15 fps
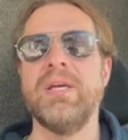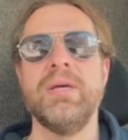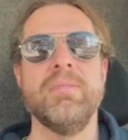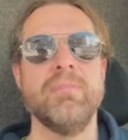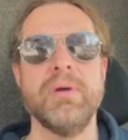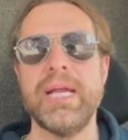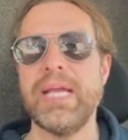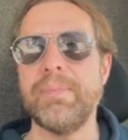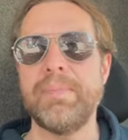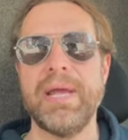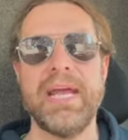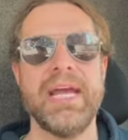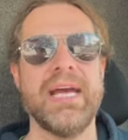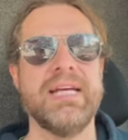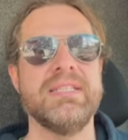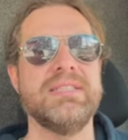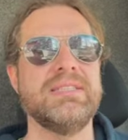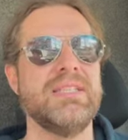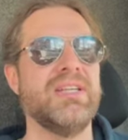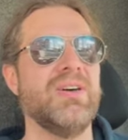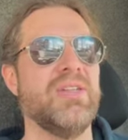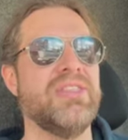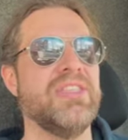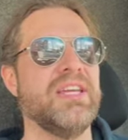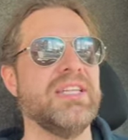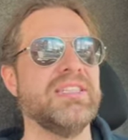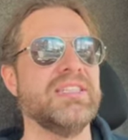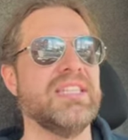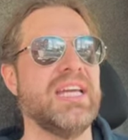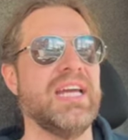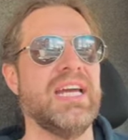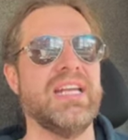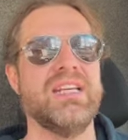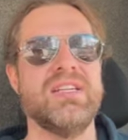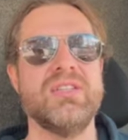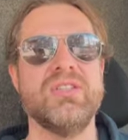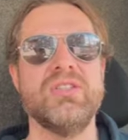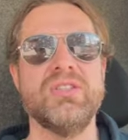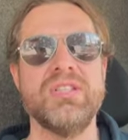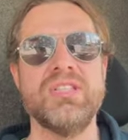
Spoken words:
brake pads, you know, things that could